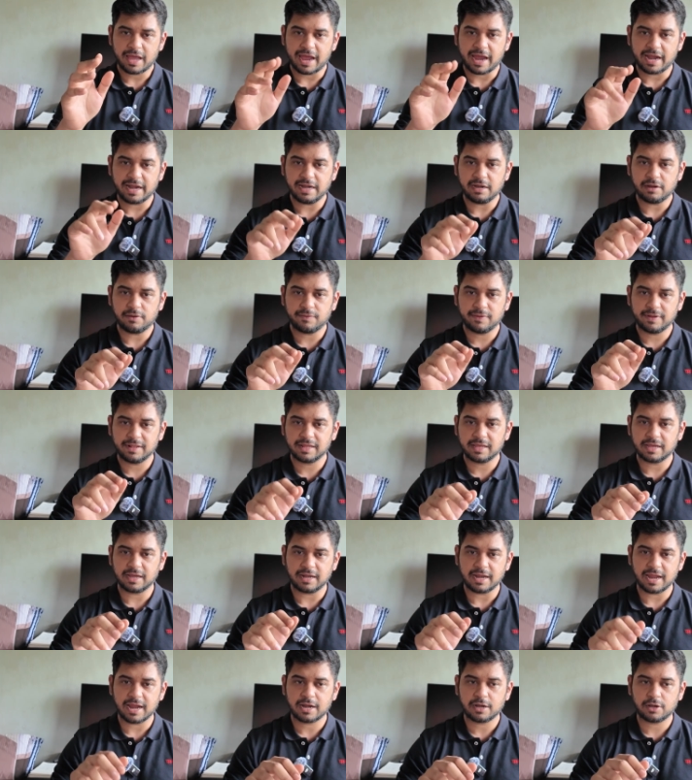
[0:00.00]
and it will
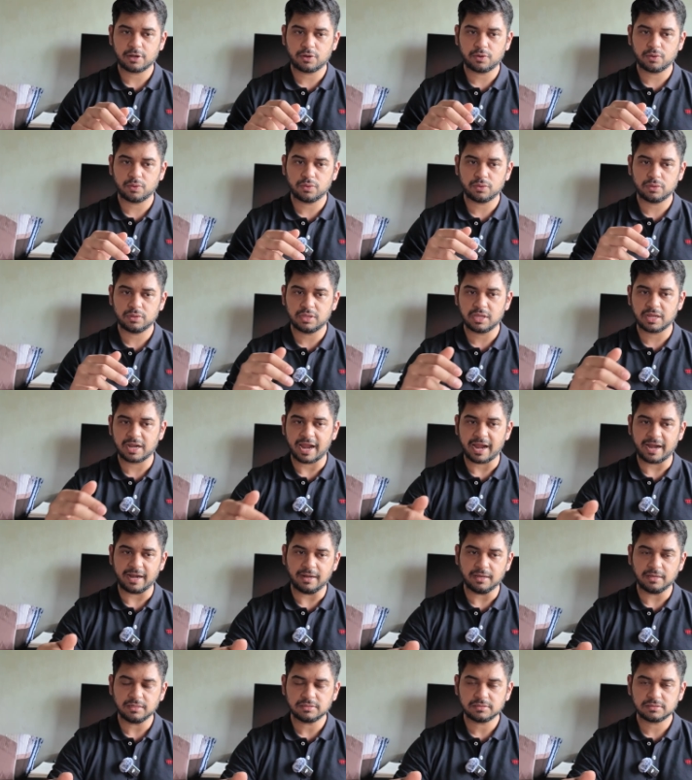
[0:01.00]
connect to the
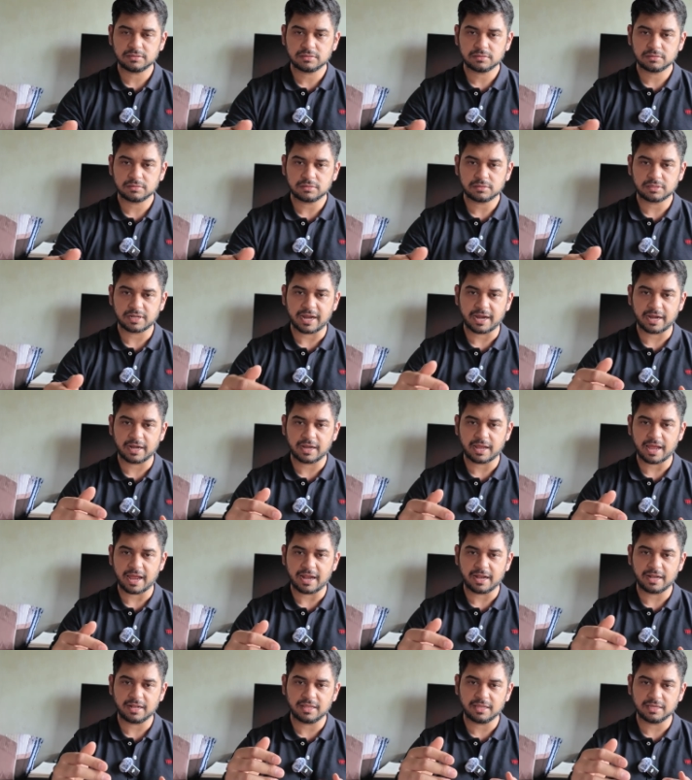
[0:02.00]
riders,
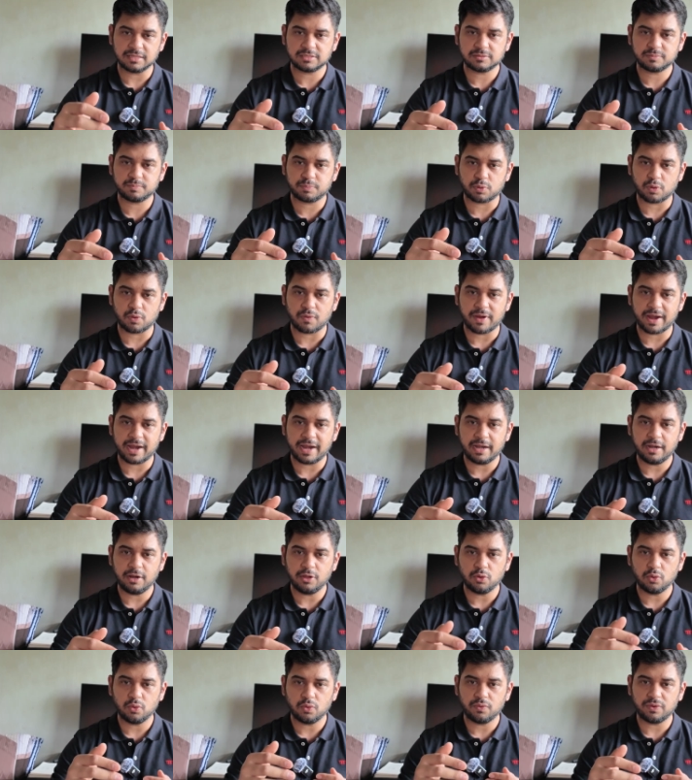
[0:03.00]
and thus
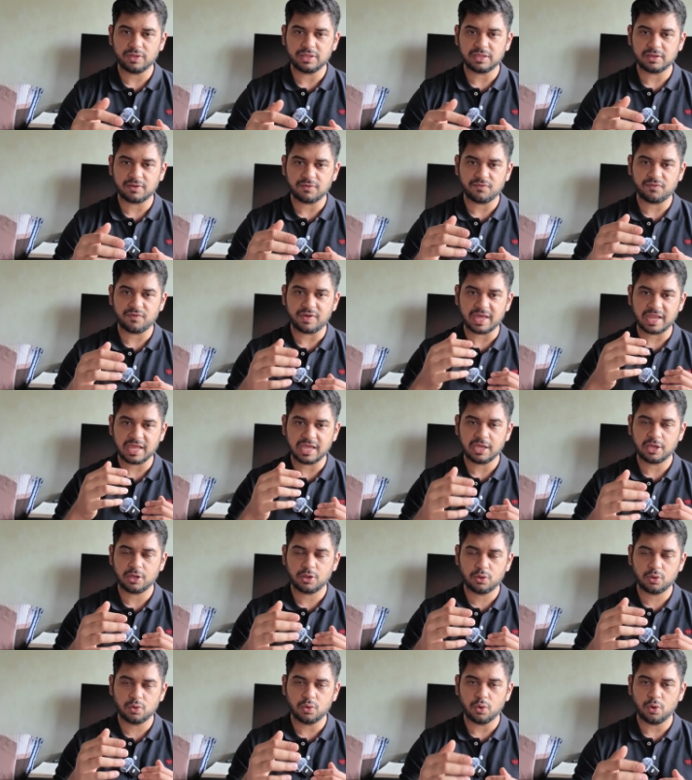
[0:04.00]
provide you with a
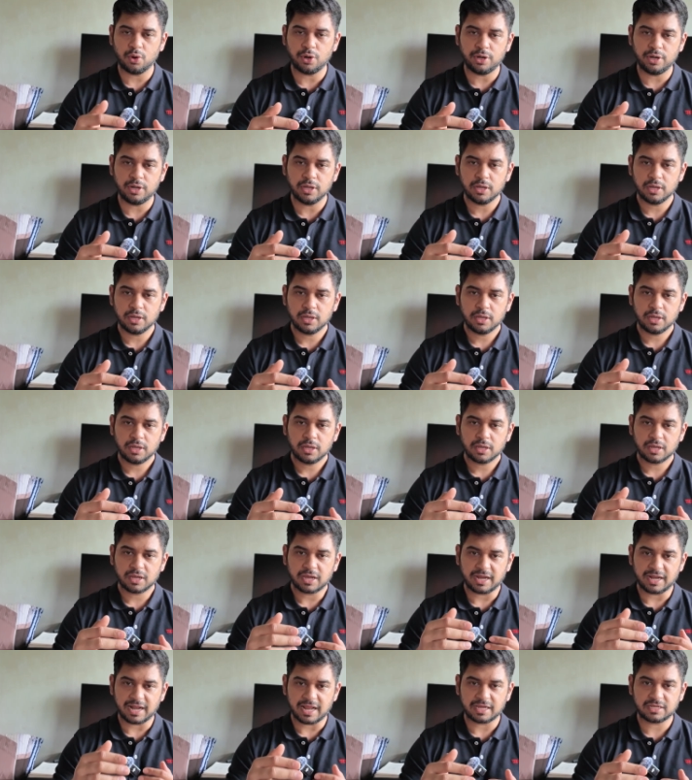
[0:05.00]
very good
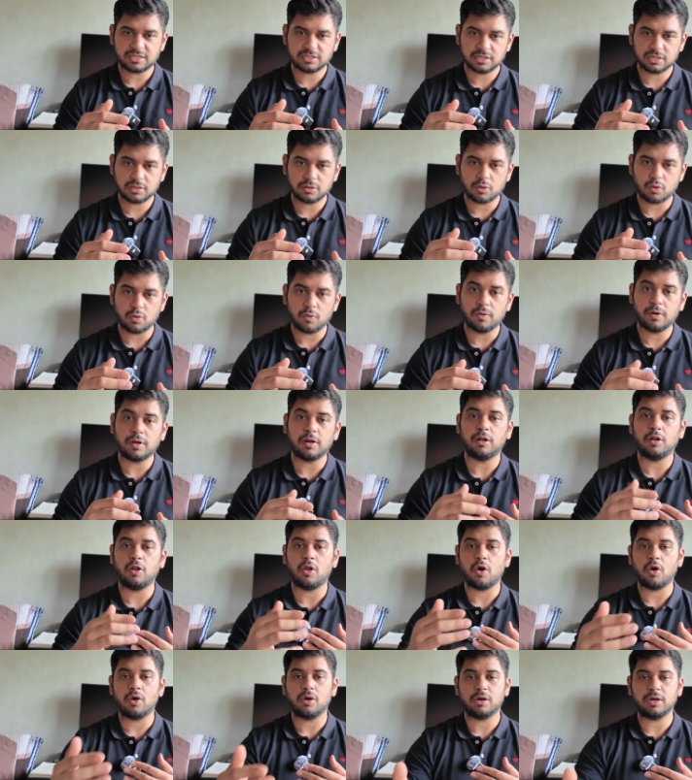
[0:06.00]
connection over
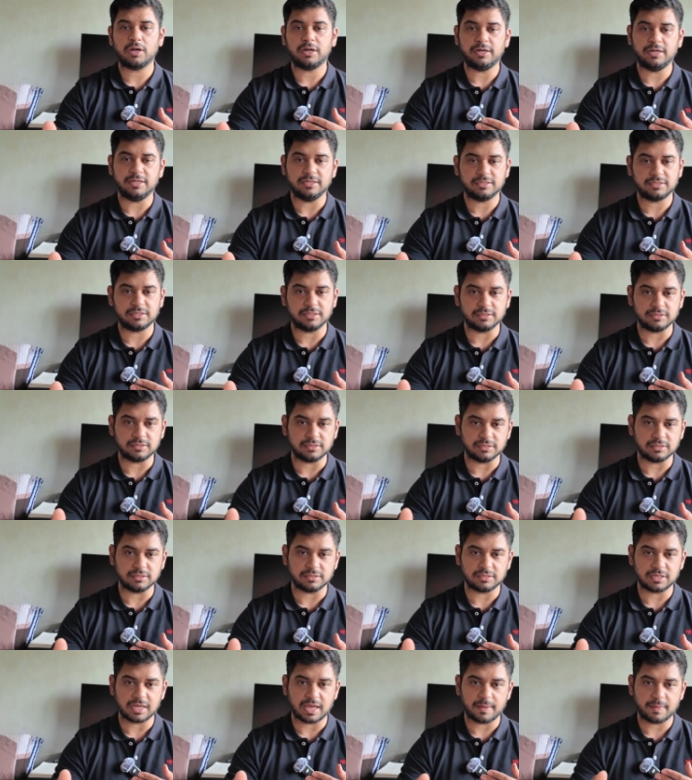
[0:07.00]
longer distances.